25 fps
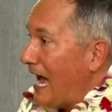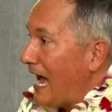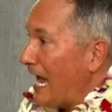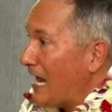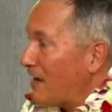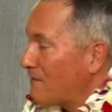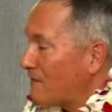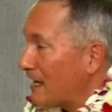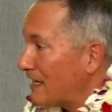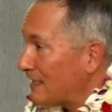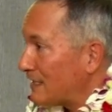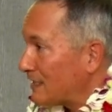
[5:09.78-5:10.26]

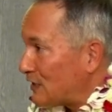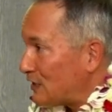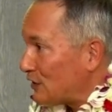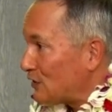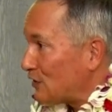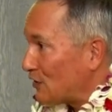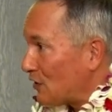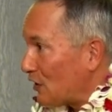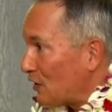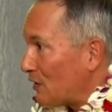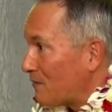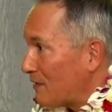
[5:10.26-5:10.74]
I've got a
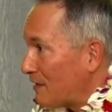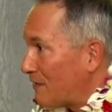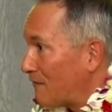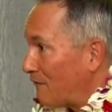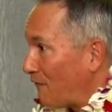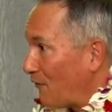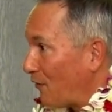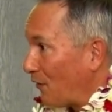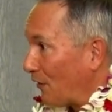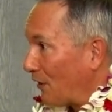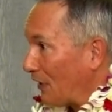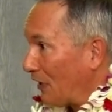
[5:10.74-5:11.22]
sermon
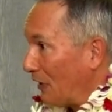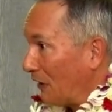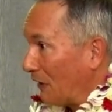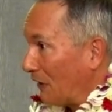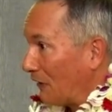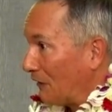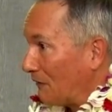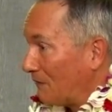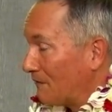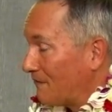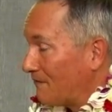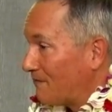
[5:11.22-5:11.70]
for
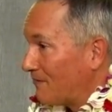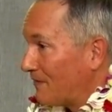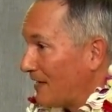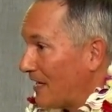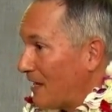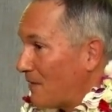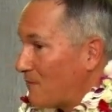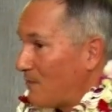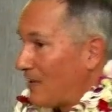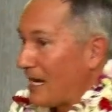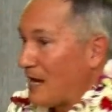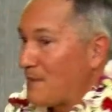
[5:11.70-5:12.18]
you,
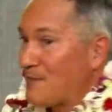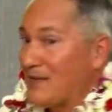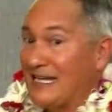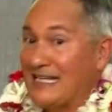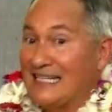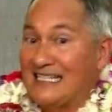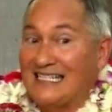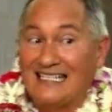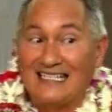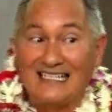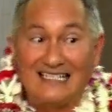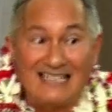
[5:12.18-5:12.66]
but I'm going to
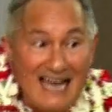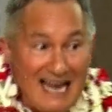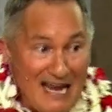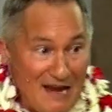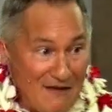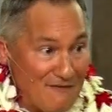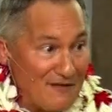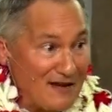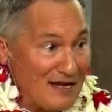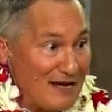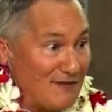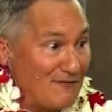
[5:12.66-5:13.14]

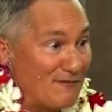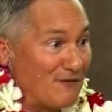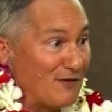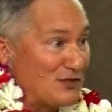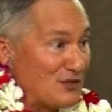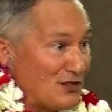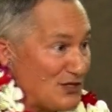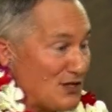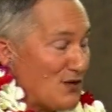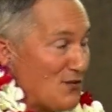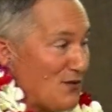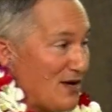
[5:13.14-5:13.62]
save it for
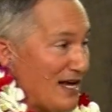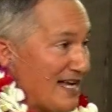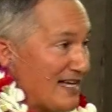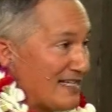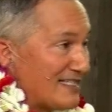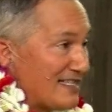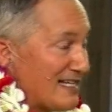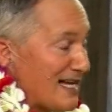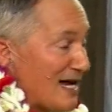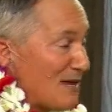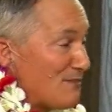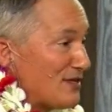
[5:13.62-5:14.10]
2
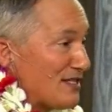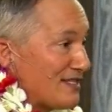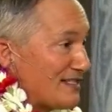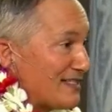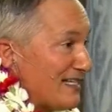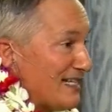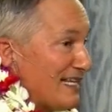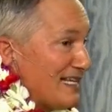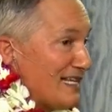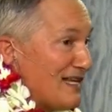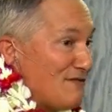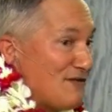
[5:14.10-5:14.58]
weeks, and I'm just
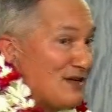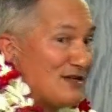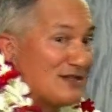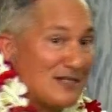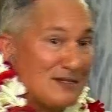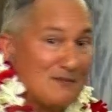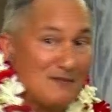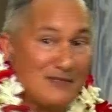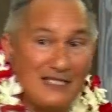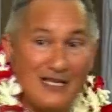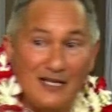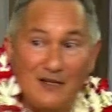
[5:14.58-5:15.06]
going to give you
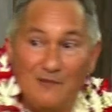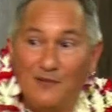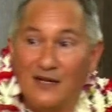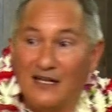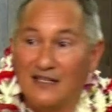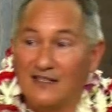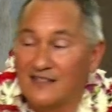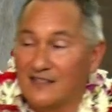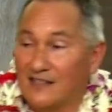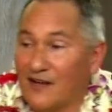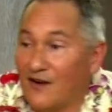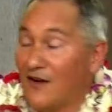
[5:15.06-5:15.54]
some
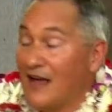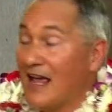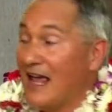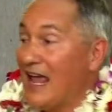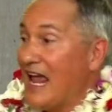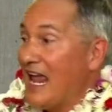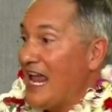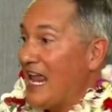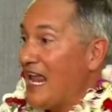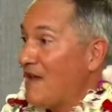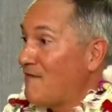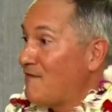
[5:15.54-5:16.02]
tidbits. So
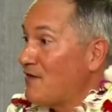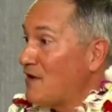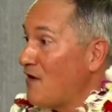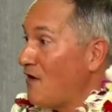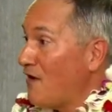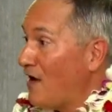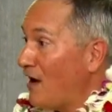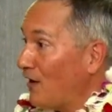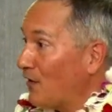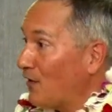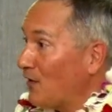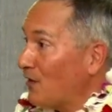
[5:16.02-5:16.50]
if
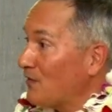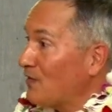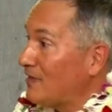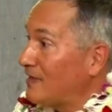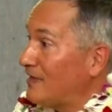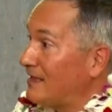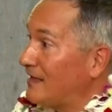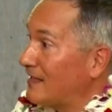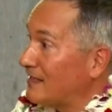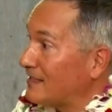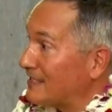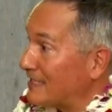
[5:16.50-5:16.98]
you heard
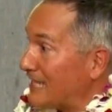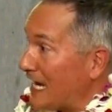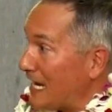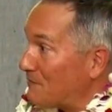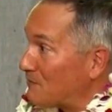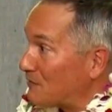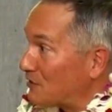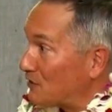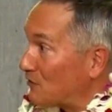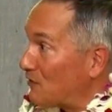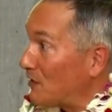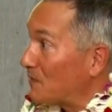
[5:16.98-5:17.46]
the
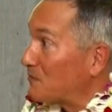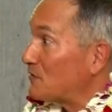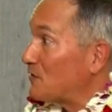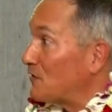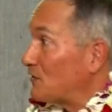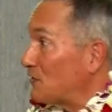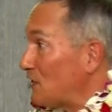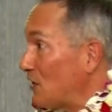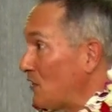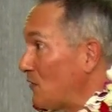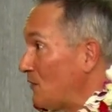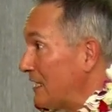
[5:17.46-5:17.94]
same
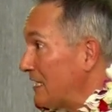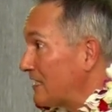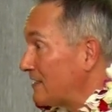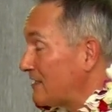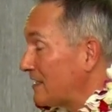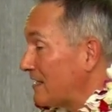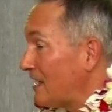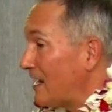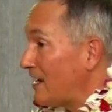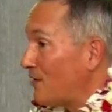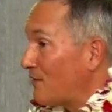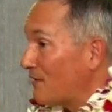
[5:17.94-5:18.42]
scripture 2 weeks
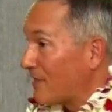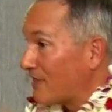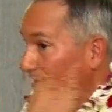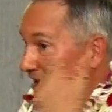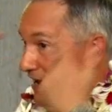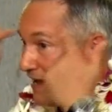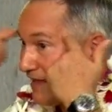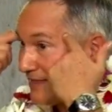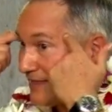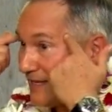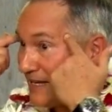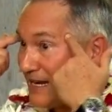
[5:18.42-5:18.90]
ago and
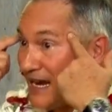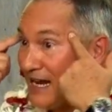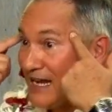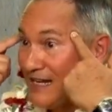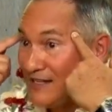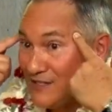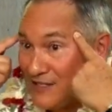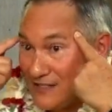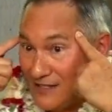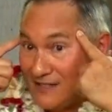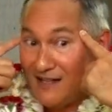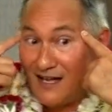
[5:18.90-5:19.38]
thought that I
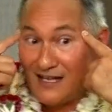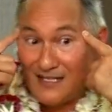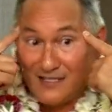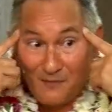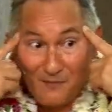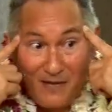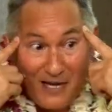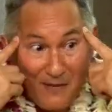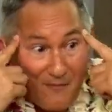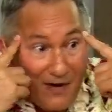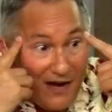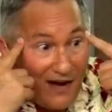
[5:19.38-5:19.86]
had just lost
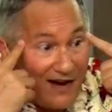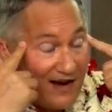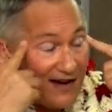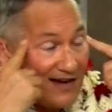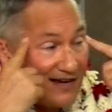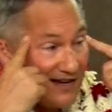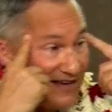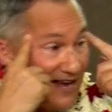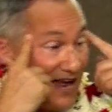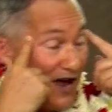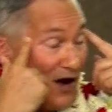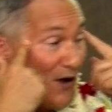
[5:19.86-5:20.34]
my
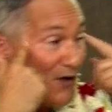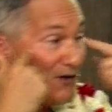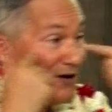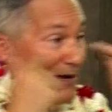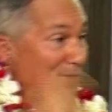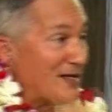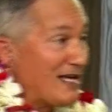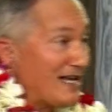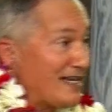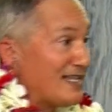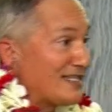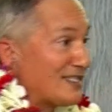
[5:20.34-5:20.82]
mind, or
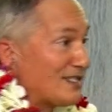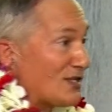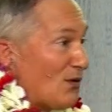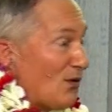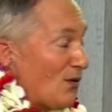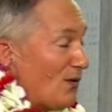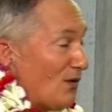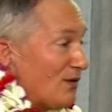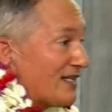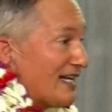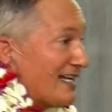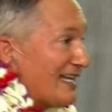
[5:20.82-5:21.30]
I'm getting so
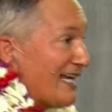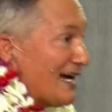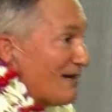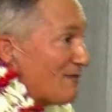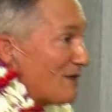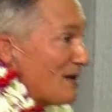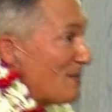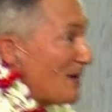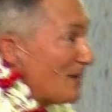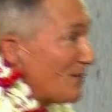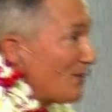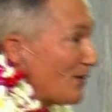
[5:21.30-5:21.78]
old I can't
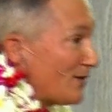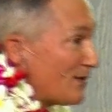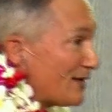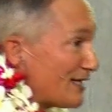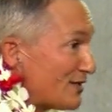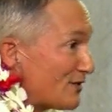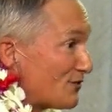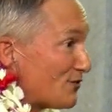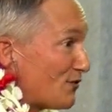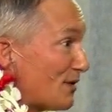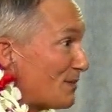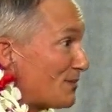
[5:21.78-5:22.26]
remember what the
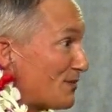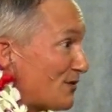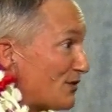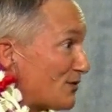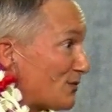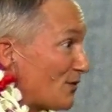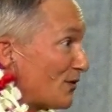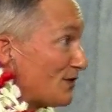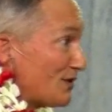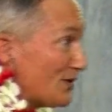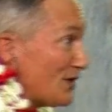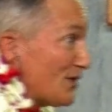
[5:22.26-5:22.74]

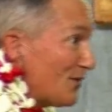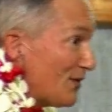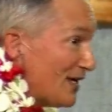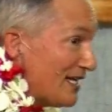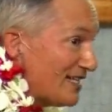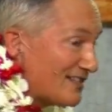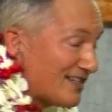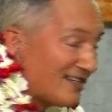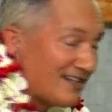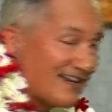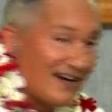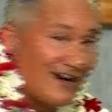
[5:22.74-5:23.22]
scriptures were 2
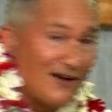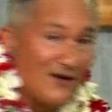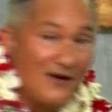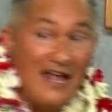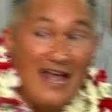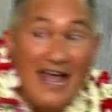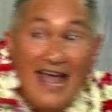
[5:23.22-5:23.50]
weeks ago,